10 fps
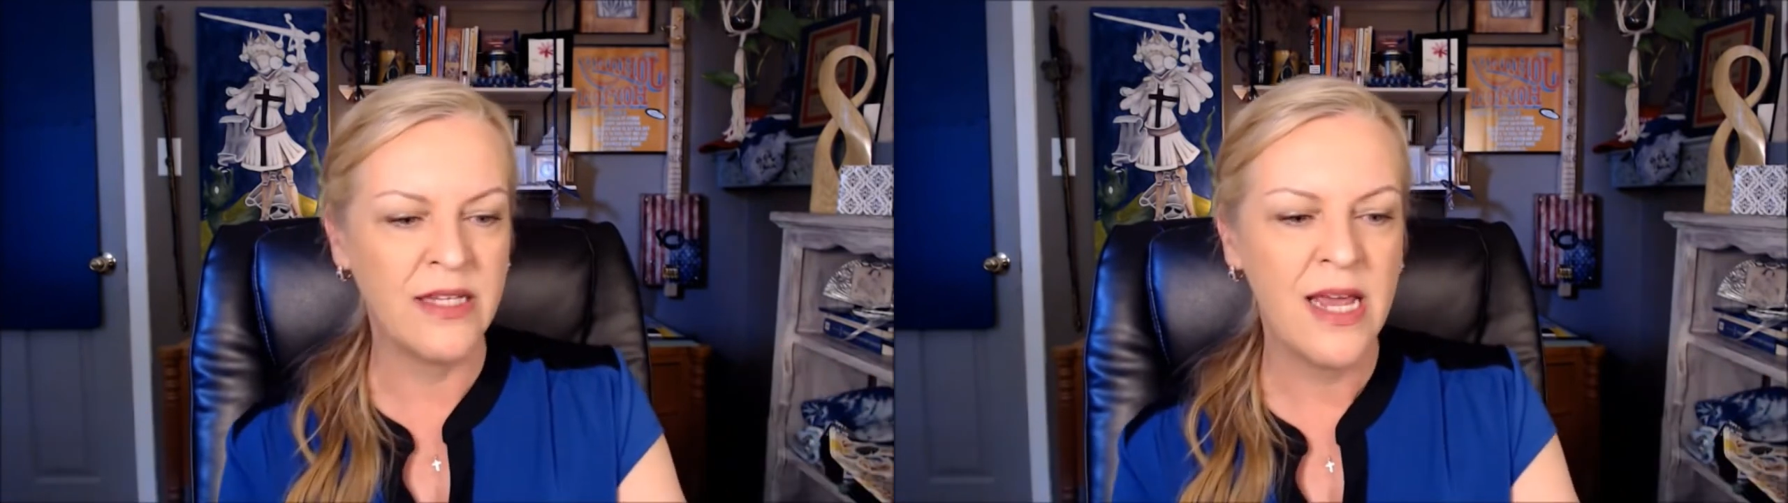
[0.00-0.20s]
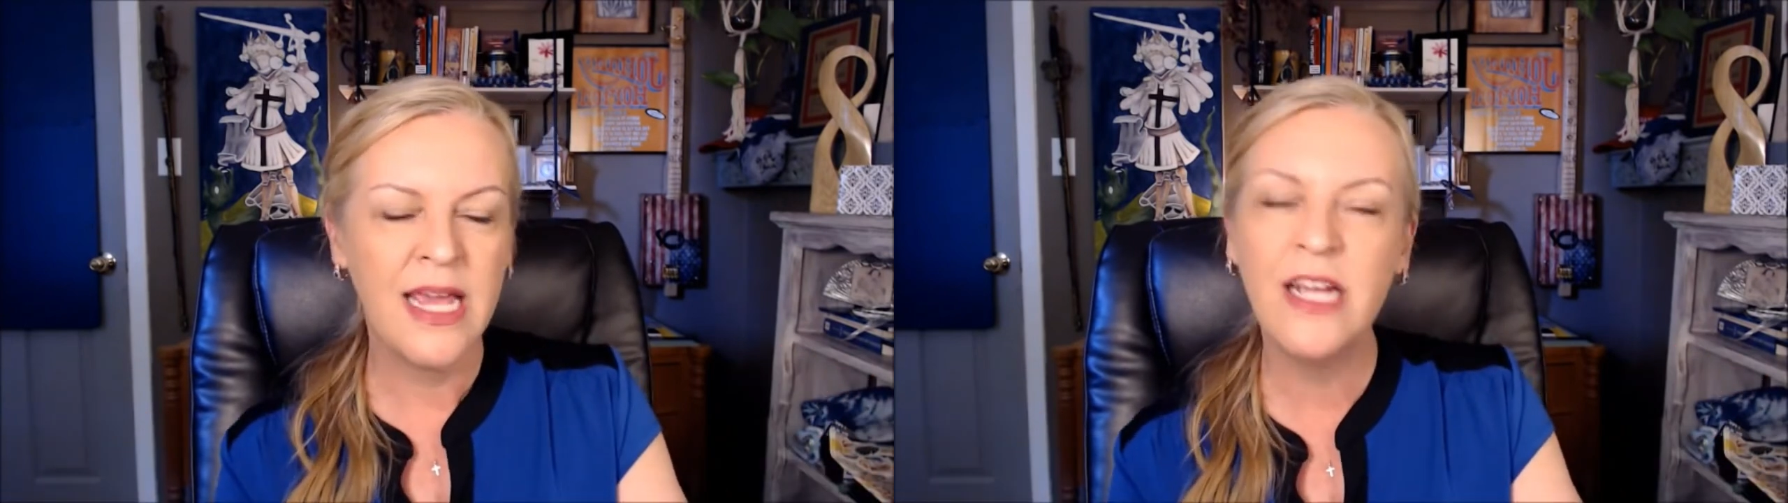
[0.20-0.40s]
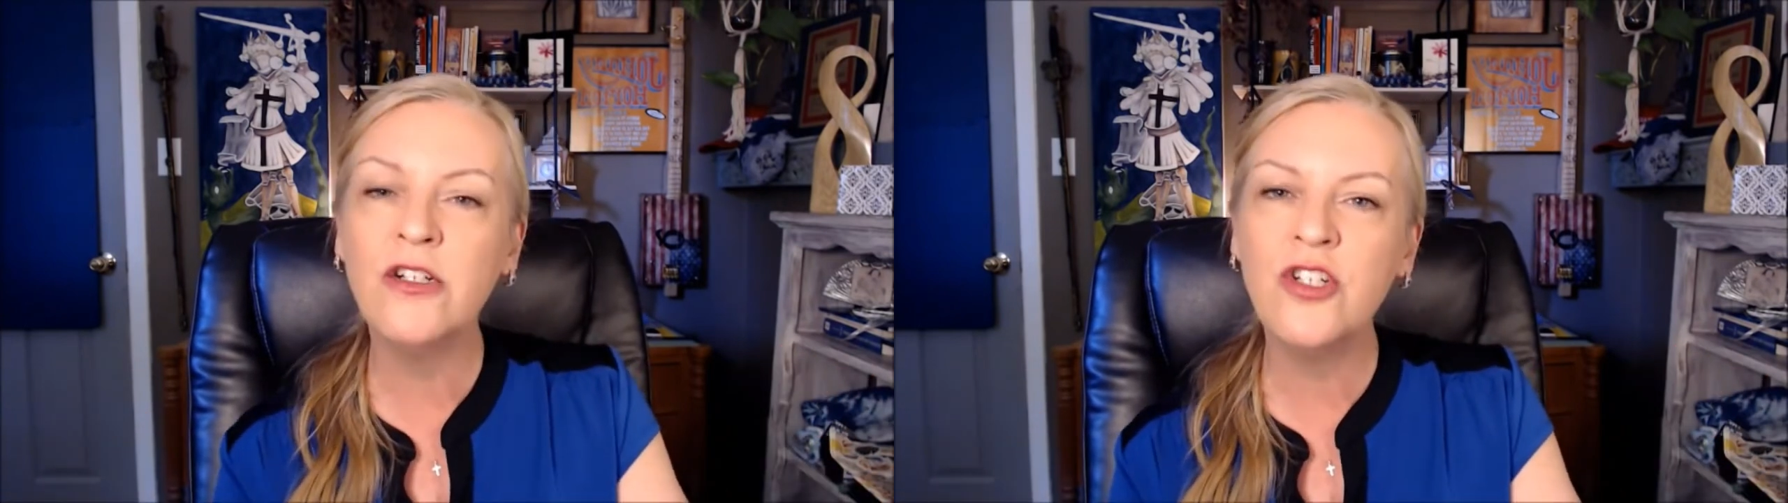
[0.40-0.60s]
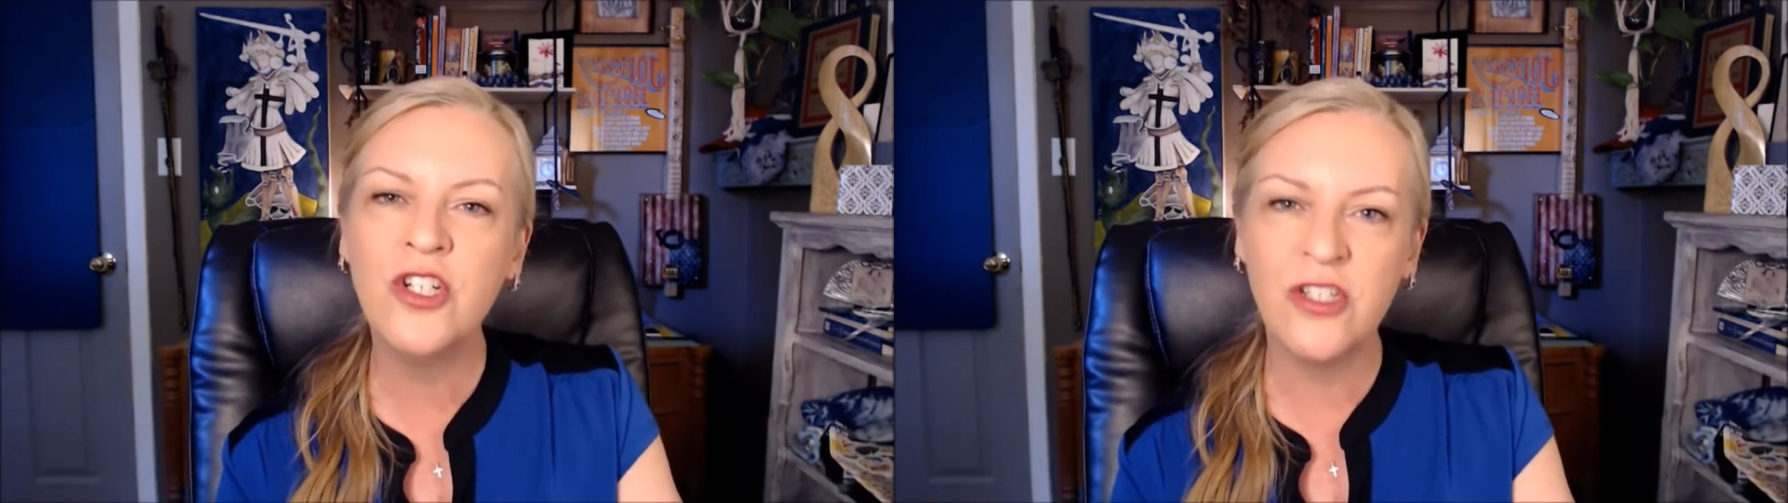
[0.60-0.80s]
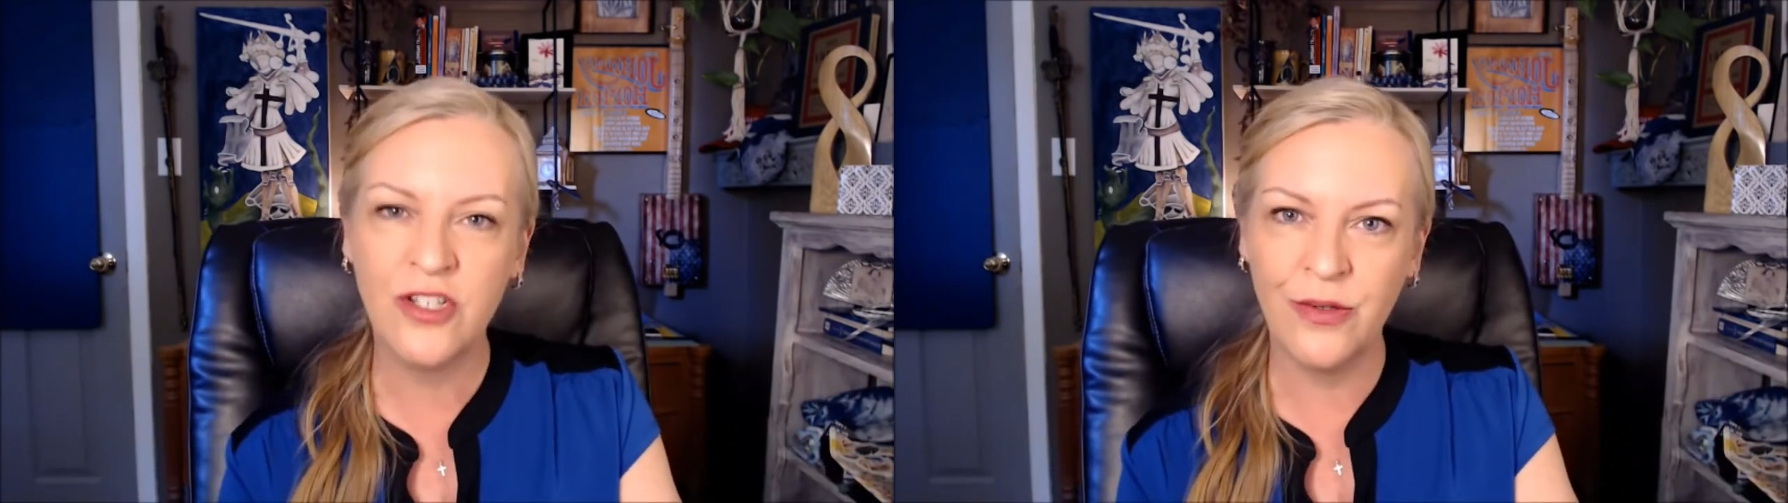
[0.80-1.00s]
Here's
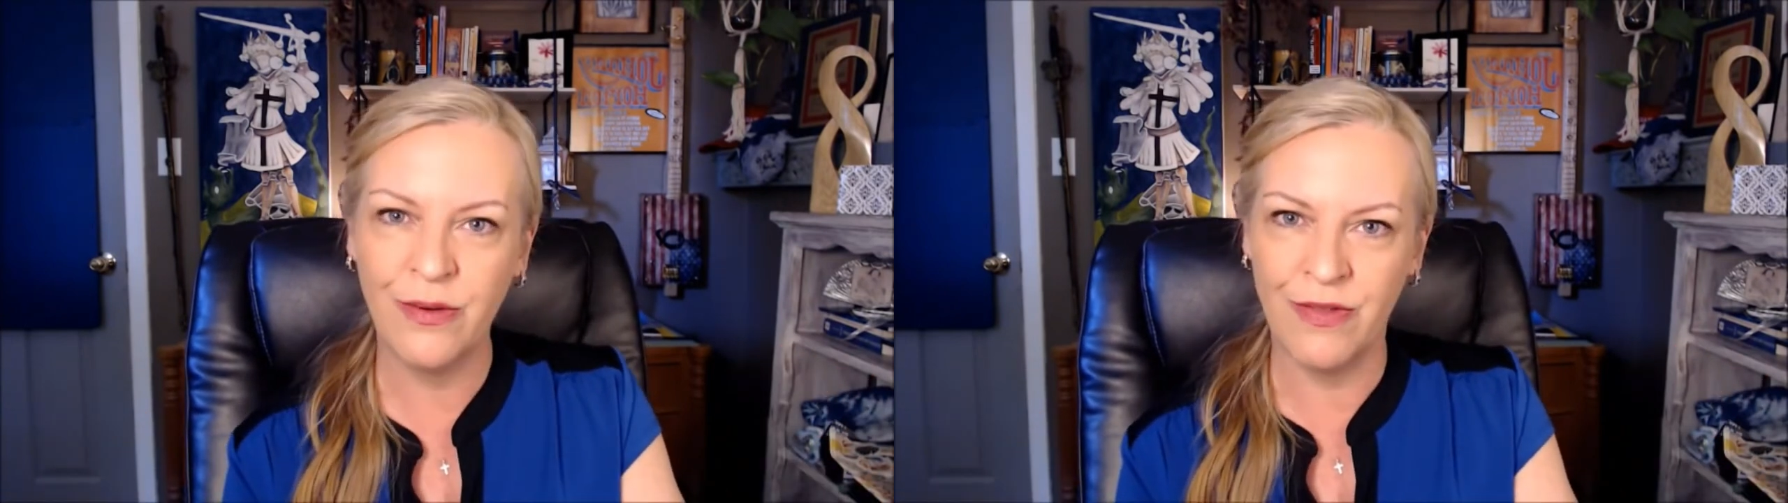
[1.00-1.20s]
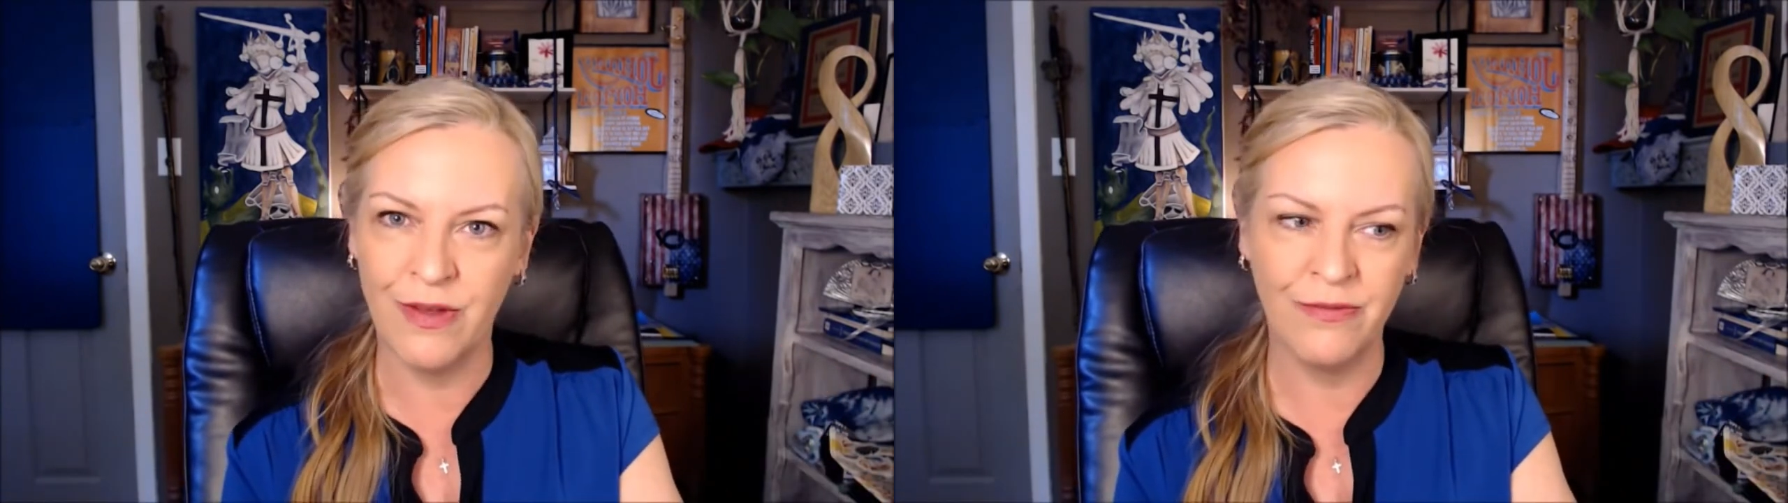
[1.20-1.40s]
just two of them